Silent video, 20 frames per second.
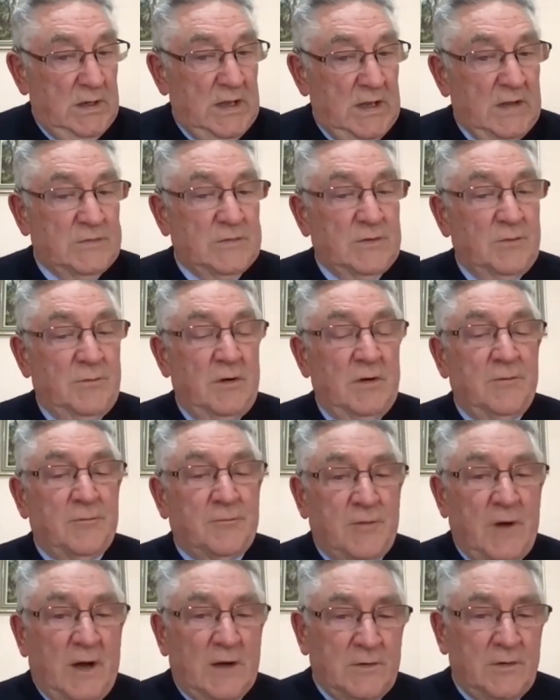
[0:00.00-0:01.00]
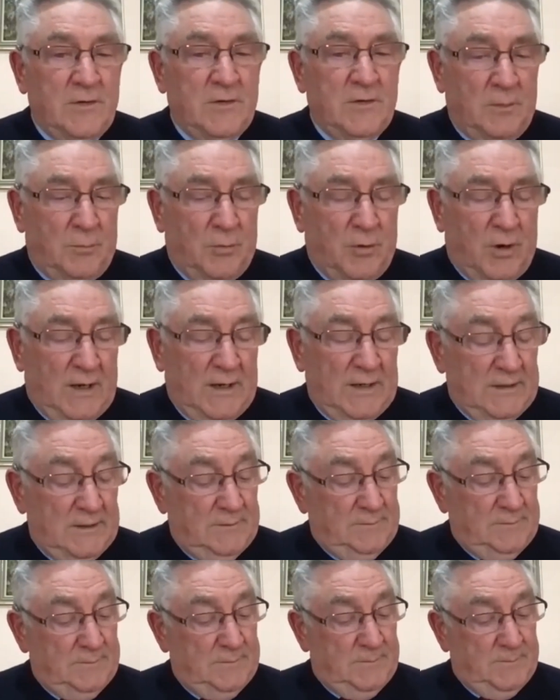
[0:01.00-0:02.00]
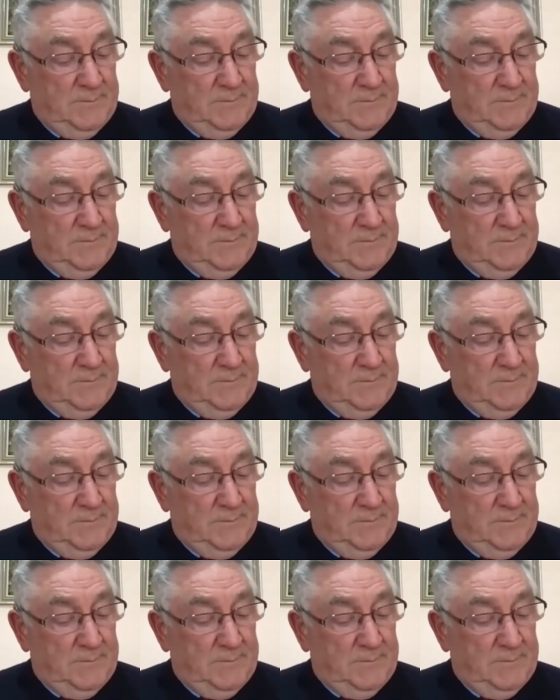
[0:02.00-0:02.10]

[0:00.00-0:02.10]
At the very front of the brain,